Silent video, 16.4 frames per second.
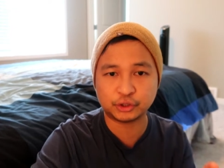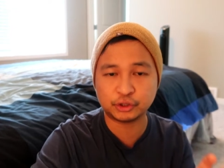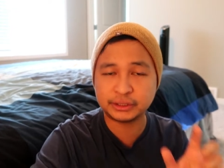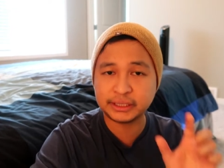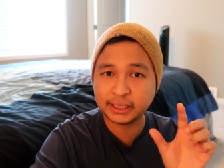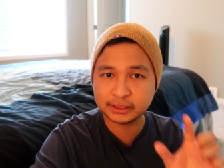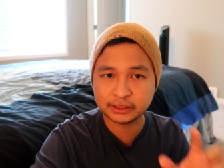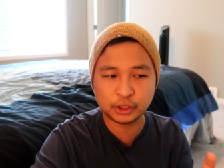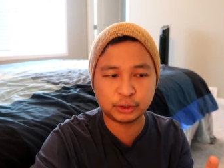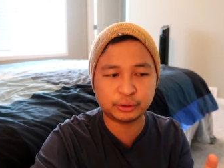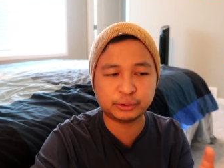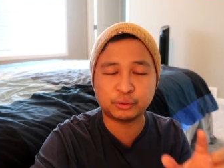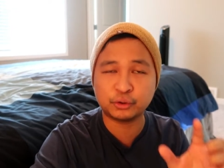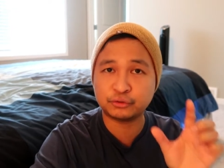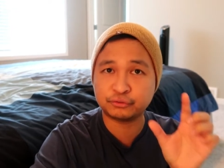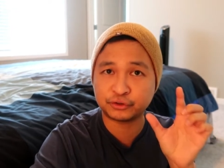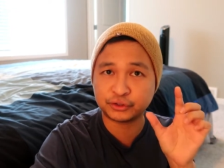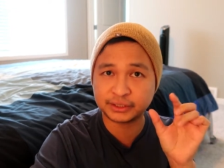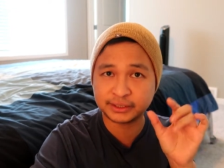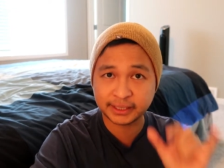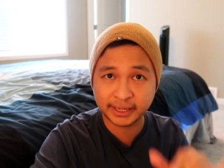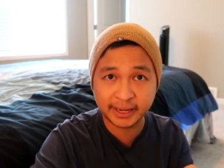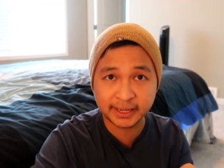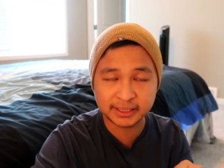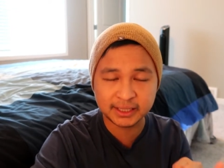Yung ticket na yun, good for
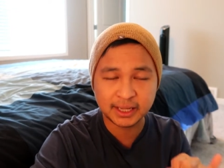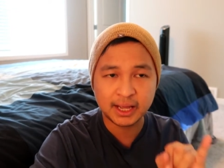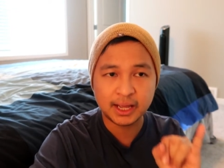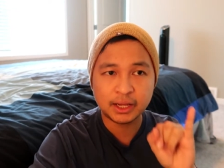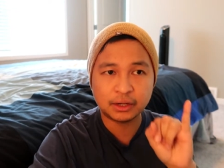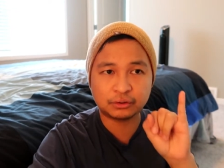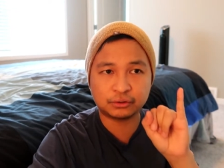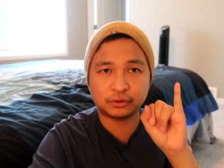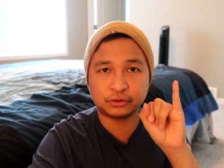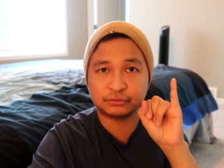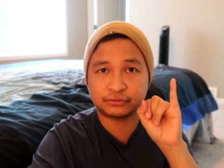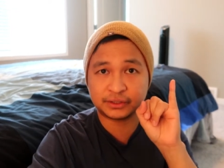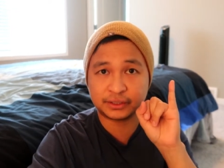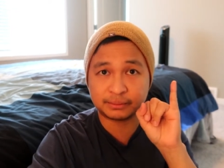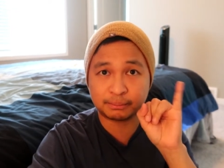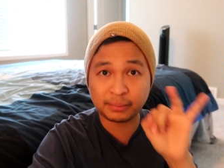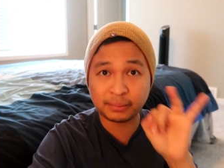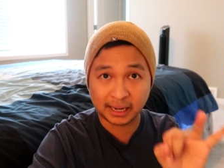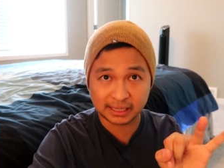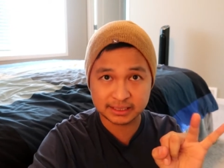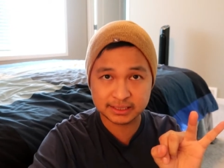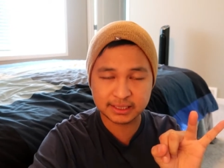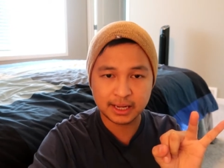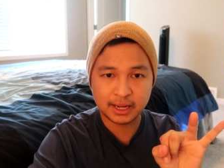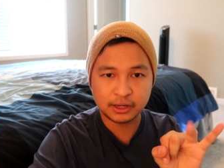train, good for
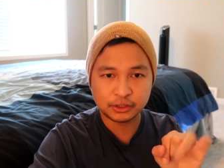bus.